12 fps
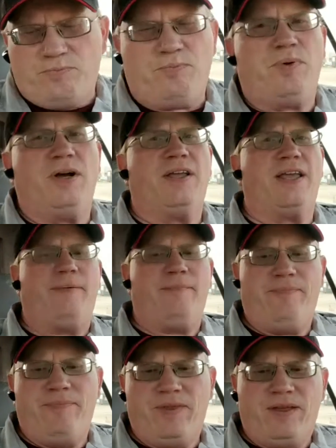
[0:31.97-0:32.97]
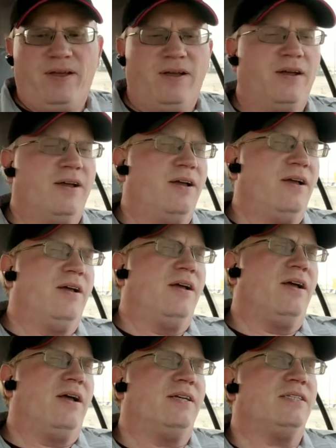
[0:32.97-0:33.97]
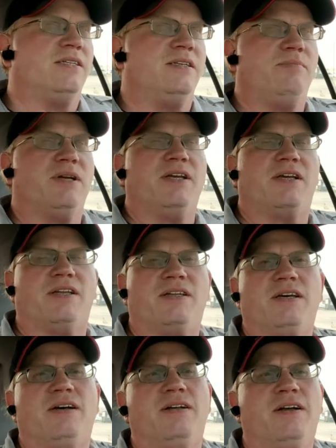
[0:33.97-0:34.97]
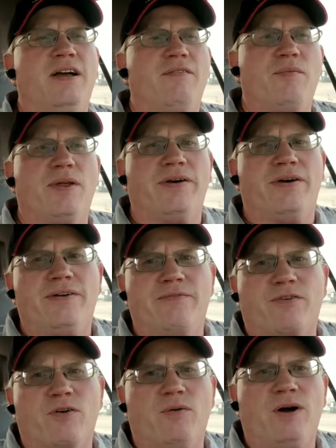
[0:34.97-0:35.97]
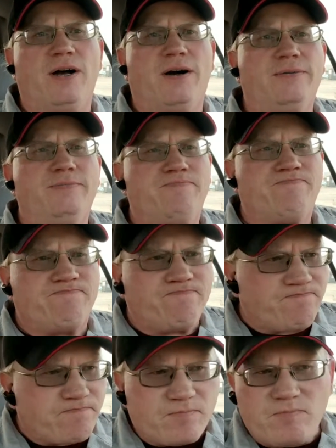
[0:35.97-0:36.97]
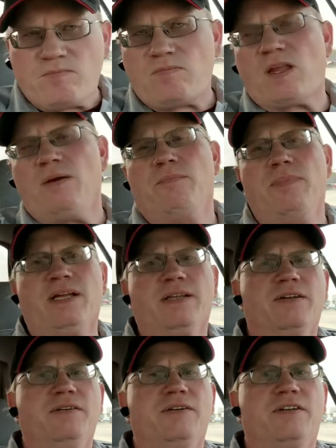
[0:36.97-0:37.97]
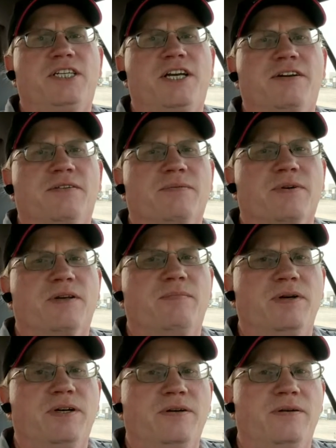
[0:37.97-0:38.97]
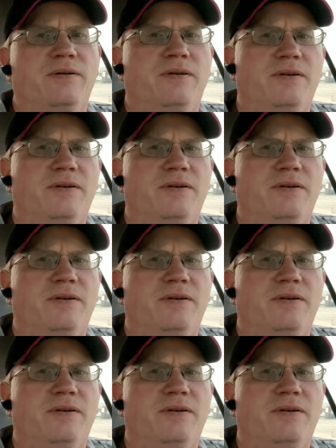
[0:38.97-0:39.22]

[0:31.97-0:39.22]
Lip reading: but yeah, as anybody can tell, I haven't been on for a while. Mainly doing a channel reboot.